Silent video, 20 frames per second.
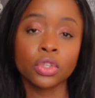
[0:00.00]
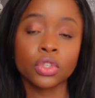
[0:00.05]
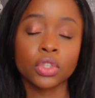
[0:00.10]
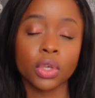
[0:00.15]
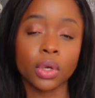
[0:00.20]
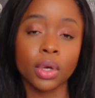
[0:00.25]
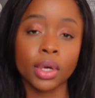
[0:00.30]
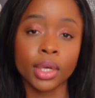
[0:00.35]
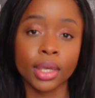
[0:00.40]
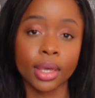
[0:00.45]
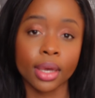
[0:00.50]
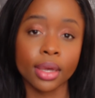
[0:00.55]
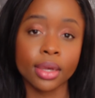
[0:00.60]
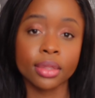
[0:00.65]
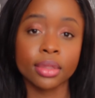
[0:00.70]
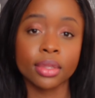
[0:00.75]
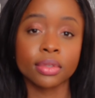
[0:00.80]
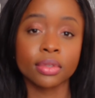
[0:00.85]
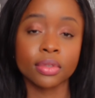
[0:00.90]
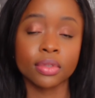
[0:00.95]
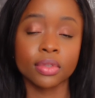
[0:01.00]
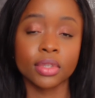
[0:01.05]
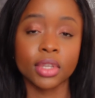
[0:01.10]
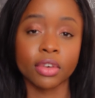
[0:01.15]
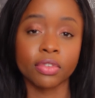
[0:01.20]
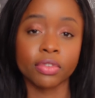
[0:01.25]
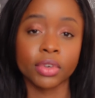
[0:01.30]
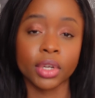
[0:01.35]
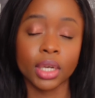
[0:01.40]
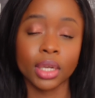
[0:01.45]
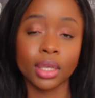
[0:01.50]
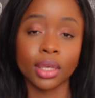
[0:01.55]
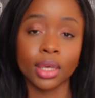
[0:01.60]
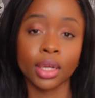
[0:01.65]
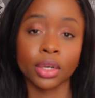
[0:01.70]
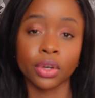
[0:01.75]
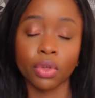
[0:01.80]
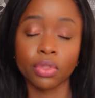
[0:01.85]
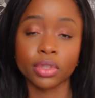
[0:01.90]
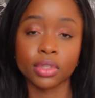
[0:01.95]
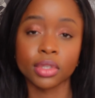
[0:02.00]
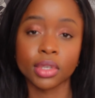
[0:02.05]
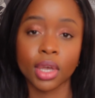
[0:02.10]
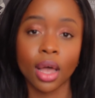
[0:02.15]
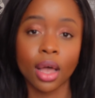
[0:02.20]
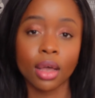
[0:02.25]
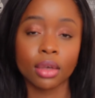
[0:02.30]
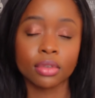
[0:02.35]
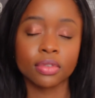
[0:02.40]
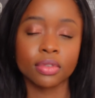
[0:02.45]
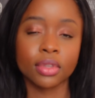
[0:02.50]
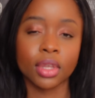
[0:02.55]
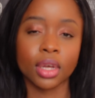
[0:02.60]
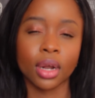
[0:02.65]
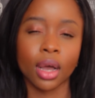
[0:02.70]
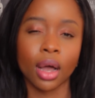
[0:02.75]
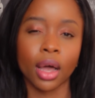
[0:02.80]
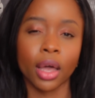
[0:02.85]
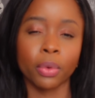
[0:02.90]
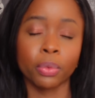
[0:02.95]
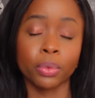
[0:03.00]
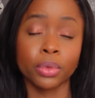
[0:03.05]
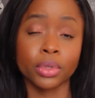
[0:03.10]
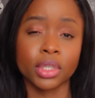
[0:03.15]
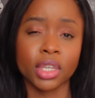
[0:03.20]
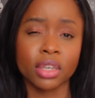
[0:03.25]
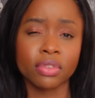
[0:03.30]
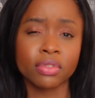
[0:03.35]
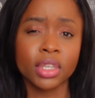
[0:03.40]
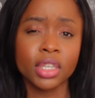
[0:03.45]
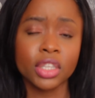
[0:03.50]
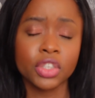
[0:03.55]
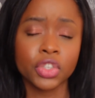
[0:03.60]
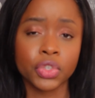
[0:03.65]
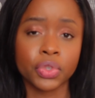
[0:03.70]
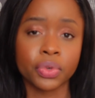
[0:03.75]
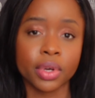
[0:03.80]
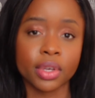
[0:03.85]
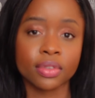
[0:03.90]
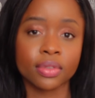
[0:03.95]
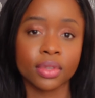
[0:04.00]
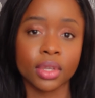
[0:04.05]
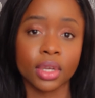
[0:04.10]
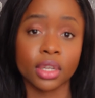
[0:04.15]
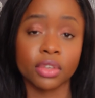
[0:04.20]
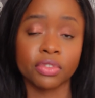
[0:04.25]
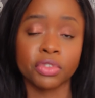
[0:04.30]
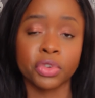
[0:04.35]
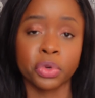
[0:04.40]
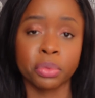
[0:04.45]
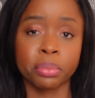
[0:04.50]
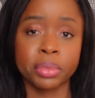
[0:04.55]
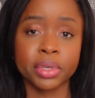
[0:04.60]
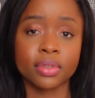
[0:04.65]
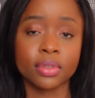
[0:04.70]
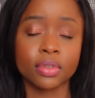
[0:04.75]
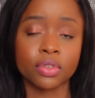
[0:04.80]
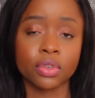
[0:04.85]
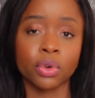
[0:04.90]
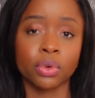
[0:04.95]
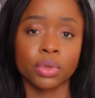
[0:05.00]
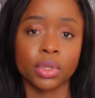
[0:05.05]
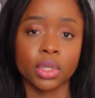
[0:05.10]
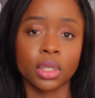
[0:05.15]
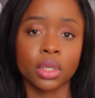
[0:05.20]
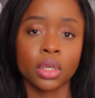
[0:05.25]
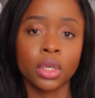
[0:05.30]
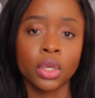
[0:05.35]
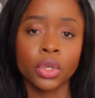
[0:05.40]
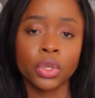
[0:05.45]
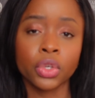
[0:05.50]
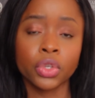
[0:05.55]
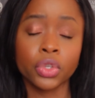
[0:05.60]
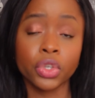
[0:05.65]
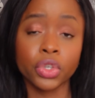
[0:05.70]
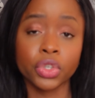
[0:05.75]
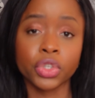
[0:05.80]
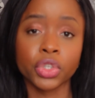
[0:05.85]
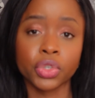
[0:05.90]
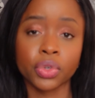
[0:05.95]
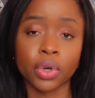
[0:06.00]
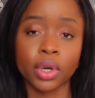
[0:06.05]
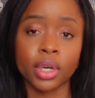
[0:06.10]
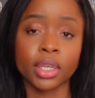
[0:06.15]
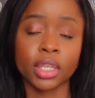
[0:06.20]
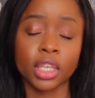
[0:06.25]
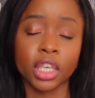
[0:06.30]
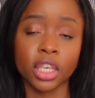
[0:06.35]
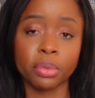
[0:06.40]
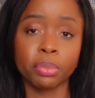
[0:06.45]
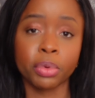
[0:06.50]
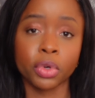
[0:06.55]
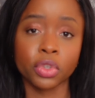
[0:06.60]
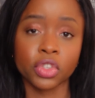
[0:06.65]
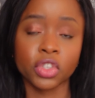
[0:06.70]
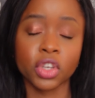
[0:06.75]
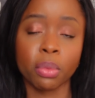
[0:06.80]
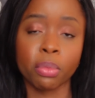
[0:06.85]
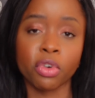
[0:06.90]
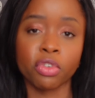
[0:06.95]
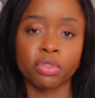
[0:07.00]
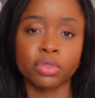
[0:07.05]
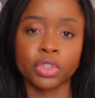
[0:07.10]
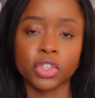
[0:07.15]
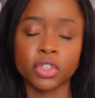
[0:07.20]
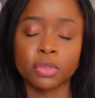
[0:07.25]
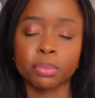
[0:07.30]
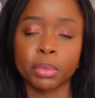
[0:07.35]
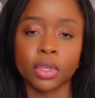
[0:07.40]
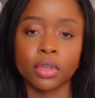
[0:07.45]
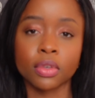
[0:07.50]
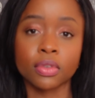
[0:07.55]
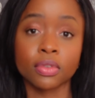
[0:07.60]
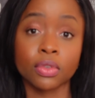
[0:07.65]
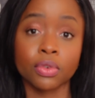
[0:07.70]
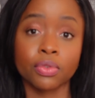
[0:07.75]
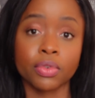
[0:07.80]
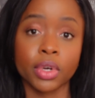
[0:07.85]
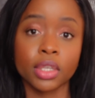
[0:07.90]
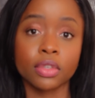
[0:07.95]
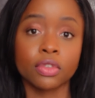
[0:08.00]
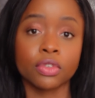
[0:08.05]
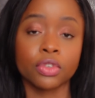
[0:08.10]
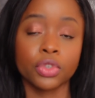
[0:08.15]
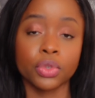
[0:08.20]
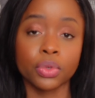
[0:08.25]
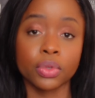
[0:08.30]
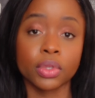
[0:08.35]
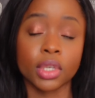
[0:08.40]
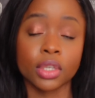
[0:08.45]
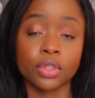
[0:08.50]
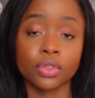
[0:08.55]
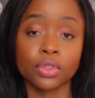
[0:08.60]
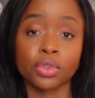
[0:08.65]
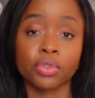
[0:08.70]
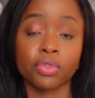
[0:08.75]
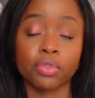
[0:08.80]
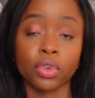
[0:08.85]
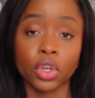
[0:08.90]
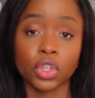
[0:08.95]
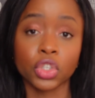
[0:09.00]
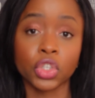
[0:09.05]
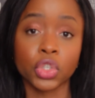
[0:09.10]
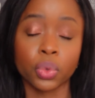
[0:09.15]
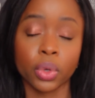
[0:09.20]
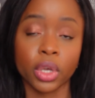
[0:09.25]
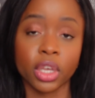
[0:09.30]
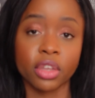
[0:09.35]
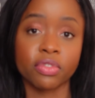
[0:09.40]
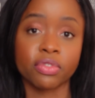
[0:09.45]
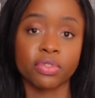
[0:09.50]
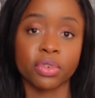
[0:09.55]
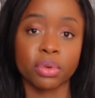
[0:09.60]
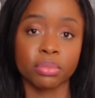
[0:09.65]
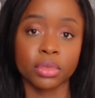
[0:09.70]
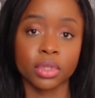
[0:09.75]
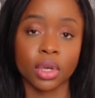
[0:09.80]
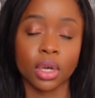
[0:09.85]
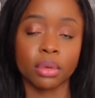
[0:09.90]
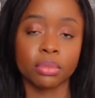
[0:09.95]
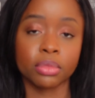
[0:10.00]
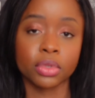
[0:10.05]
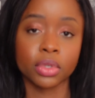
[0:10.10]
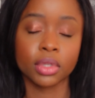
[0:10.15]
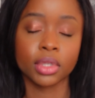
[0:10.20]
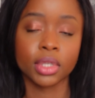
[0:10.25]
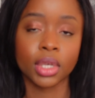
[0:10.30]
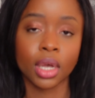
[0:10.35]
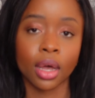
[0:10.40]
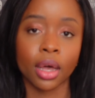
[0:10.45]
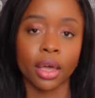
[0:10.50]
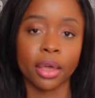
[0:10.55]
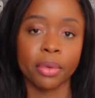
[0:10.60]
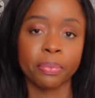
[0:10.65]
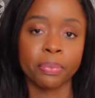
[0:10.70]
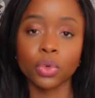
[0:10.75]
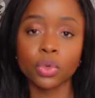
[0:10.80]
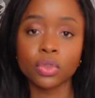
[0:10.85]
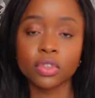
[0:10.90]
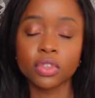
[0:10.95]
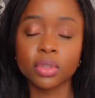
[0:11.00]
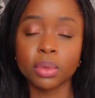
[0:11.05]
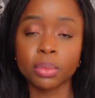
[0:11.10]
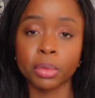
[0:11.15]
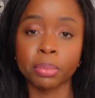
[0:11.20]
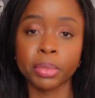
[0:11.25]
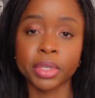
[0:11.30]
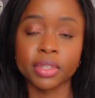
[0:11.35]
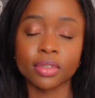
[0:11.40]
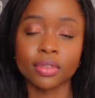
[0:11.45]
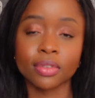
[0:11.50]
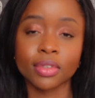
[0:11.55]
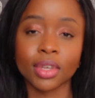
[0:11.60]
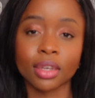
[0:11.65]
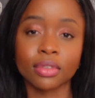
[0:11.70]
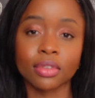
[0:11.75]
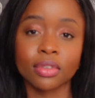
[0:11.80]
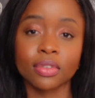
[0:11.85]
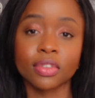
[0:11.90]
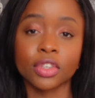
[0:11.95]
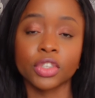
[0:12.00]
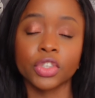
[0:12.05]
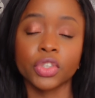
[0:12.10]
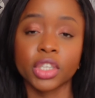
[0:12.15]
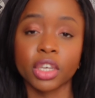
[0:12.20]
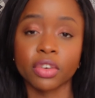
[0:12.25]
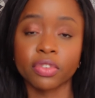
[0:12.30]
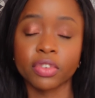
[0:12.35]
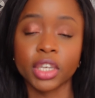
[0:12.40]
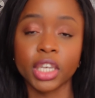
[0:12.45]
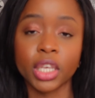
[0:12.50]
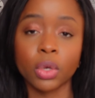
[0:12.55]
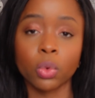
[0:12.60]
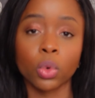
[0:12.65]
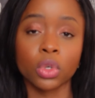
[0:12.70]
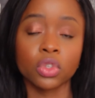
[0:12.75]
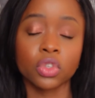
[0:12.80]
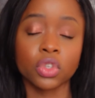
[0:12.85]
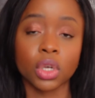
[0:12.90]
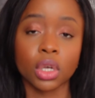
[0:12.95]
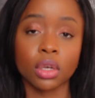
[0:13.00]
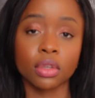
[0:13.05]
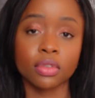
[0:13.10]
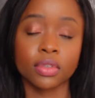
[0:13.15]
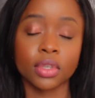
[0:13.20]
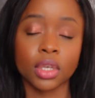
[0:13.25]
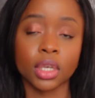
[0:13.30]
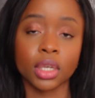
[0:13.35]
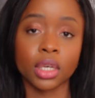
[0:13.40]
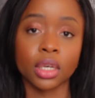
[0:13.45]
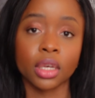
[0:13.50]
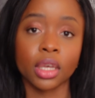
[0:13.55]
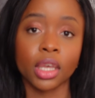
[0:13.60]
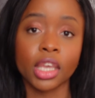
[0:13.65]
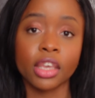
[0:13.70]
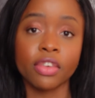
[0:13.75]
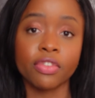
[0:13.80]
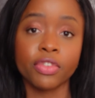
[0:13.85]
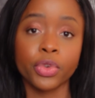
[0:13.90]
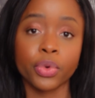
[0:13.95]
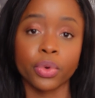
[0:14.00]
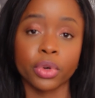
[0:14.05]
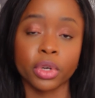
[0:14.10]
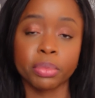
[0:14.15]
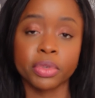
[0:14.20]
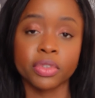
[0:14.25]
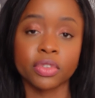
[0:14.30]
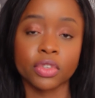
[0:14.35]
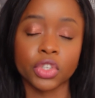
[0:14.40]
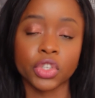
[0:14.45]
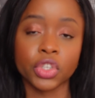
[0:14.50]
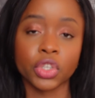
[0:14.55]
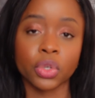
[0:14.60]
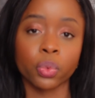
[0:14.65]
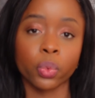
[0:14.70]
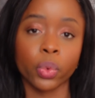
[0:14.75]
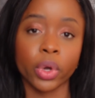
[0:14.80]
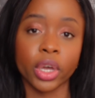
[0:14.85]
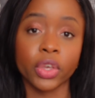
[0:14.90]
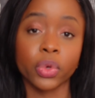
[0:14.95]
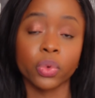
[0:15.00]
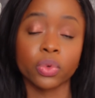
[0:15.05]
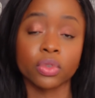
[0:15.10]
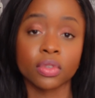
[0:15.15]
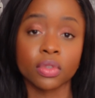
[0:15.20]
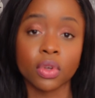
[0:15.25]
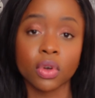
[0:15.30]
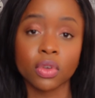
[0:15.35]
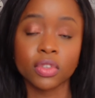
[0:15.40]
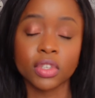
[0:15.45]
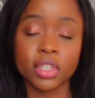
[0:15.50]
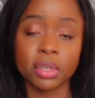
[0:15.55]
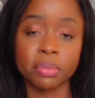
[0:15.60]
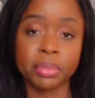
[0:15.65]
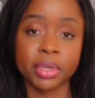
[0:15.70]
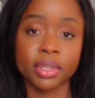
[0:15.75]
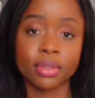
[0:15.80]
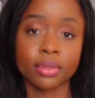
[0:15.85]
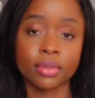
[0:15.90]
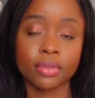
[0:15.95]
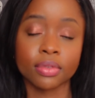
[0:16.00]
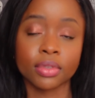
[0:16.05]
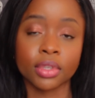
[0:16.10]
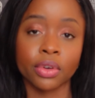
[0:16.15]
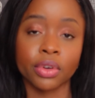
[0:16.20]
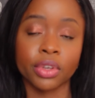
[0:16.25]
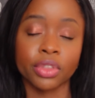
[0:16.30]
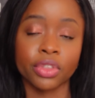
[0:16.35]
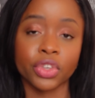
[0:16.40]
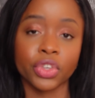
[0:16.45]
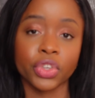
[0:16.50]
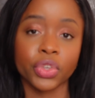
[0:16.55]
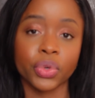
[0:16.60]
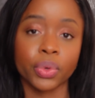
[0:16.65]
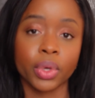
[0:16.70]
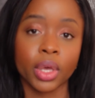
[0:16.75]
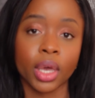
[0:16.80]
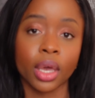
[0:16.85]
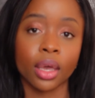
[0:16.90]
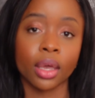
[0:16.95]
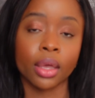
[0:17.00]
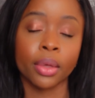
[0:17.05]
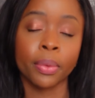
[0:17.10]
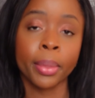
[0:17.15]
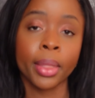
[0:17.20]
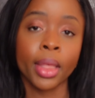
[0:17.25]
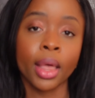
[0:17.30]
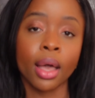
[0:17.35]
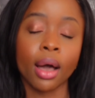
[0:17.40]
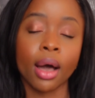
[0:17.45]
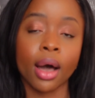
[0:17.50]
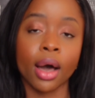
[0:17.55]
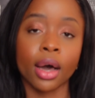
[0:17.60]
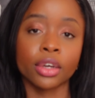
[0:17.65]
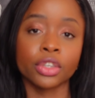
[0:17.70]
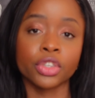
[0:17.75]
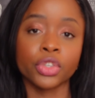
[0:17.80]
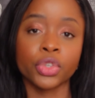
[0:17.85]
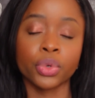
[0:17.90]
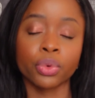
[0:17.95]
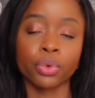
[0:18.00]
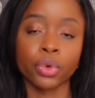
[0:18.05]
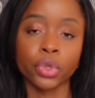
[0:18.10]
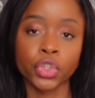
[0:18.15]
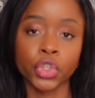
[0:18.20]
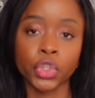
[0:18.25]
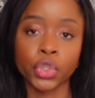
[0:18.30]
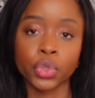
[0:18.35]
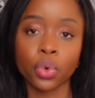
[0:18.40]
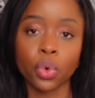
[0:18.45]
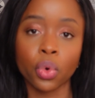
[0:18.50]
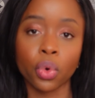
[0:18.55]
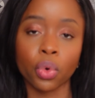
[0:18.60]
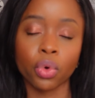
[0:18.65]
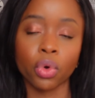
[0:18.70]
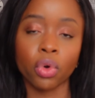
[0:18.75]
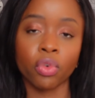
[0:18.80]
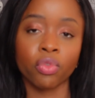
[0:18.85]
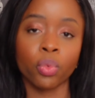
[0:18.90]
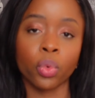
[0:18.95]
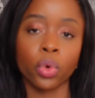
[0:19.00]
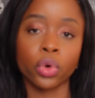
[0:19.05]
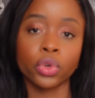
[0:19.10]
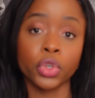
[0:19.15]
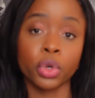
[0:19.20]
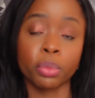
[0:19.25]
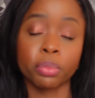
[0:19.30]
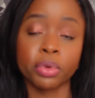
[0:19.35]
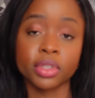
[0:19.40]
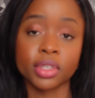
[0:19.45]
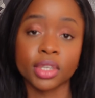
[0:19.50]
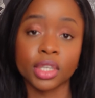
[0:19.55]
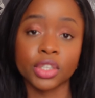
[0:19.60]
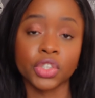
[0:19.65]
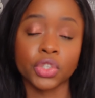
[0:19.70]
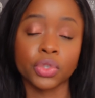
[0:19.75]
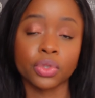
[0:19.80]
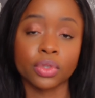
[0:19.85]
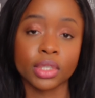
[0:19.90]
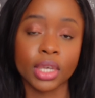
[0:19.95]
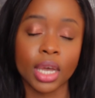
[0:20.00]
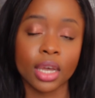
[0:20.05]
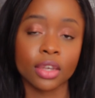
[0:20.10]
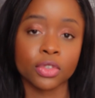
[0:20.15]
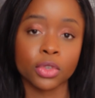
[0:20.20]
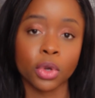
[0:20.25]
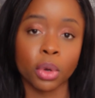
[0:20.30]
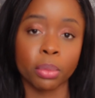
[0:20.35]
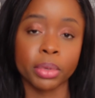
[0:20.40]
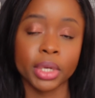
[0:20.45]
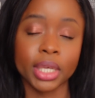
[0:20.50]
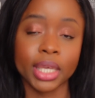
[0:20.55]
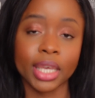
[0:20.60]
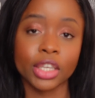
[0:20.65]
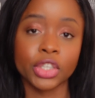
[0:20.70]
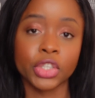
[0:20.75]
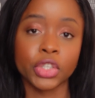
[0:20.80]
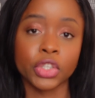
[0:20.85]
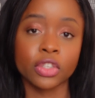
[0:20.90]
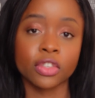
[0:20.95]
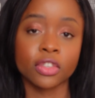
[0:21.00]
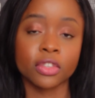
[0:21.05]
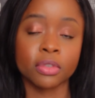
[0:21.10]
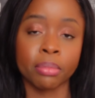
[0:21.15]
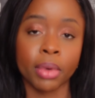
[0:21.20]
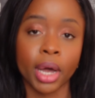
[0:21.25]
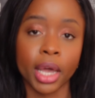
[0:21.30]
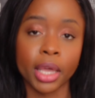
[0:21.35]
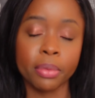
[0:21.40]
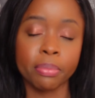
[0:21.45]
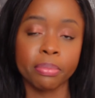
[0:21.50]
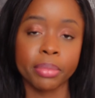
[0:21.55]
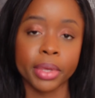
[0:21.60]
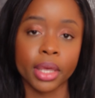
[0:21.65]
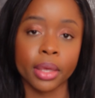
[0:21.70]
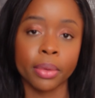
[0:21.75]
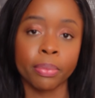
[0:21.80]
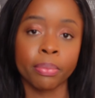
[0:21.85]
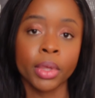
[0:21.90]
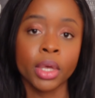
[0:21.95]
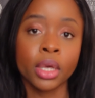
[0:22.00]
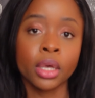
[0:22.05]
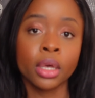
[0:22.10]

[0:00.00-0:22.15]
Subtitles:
So again, this is definitely another tax that I would definitely stress that if you're a business owner, you should try and keep on top of, just because the rates do tend to fluctuate from time to time. Those are some of the business taxes that you definitely want to consider if you're in a position where you're starting a business here in the UK and you're unsure of what your potential tax obligations might be.